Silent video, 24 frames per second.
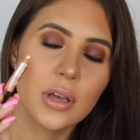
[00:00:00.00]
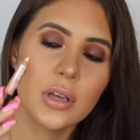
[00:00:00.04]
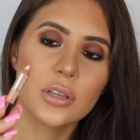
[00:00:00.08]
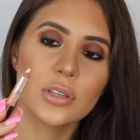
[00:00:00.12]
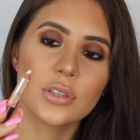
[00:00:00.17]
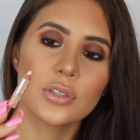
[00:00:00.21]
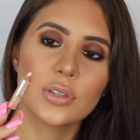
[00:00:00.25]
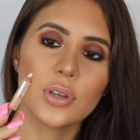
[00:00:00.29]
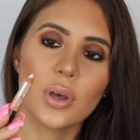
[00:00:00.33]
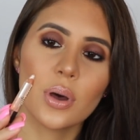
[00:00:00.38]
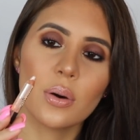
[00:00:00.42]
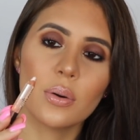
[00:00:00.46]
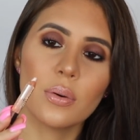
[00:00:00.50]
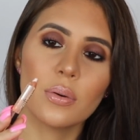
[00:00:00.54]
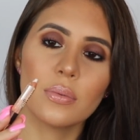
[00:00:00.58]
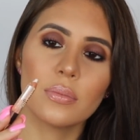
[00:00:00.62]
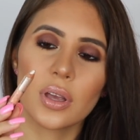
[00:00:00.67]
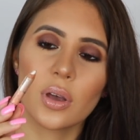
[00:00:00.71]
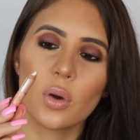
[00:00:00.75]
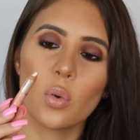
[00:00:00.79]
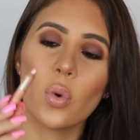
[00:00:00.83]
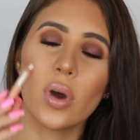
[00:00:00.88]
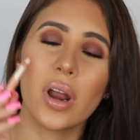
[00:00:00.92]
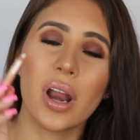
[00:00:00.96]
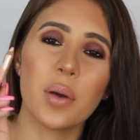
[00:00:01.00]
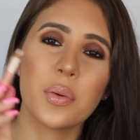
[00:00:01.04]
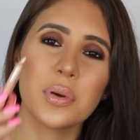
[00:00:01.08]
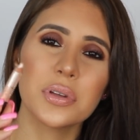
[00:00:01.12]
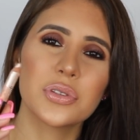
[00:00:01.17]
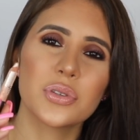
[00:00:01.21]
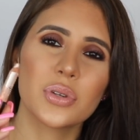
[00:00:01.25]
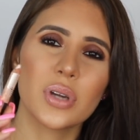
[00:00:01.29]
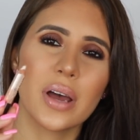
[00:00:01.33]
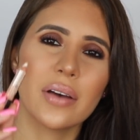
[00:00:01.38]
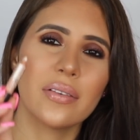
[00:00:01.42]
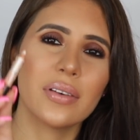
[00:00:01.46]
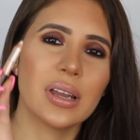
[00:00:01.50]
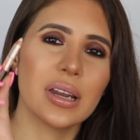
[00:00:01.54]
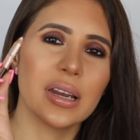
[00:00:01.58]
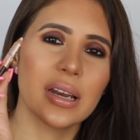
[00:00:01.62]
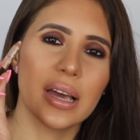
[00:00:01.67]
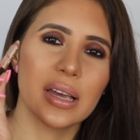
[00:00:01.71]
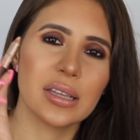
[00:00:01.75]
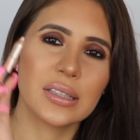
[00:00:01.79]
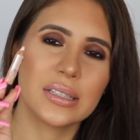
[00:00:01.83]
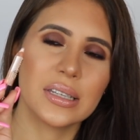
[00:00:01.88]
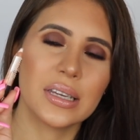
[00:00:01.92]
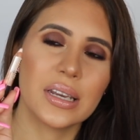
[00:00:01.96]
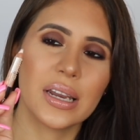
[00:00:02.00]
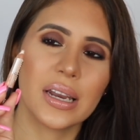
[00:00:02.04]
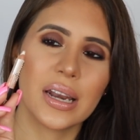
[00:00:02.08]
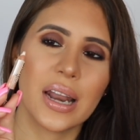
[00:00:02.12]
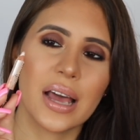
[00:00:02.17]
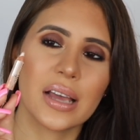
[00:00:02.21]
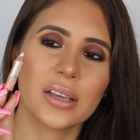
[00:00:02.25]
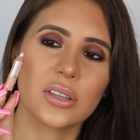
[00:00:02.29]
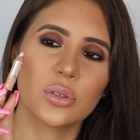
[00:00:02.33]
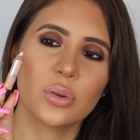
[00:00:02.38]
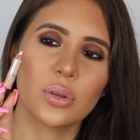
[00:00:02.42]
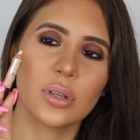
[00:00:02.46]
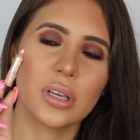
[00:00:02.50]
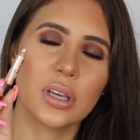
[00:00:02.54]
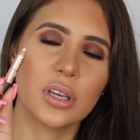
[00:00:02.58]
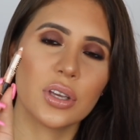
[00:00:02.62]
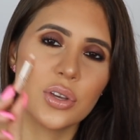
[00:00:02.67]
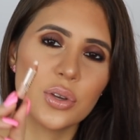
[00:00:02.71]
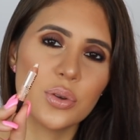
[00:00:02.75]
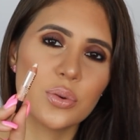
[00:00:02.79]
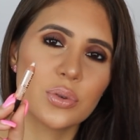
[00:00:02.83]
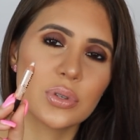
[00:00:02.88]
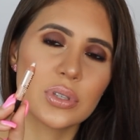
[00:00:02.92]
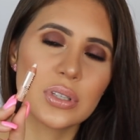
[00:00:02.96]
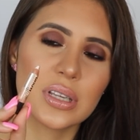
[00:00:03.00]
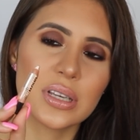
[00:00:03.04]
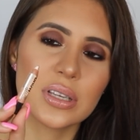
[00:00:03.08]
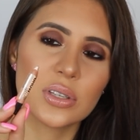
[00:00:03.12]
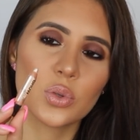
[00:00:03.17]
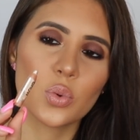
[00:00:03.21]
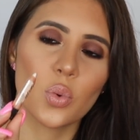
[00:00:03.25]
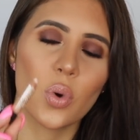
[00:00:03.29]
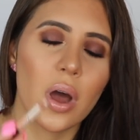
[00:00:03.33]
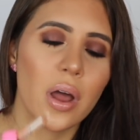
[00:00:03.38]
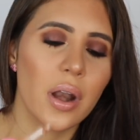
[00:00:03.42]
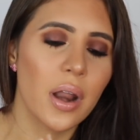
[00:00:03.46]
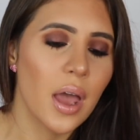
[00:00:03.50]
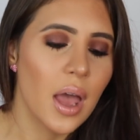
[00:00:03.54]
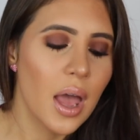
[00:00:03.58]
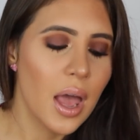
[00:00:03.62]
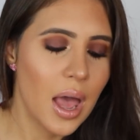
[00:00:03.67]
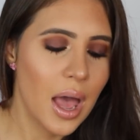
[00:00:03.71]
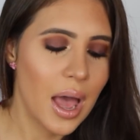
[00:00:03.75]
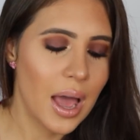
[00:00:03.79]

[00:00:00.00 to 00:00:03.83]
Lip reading: So when I was traveling, I didn't actually use this one,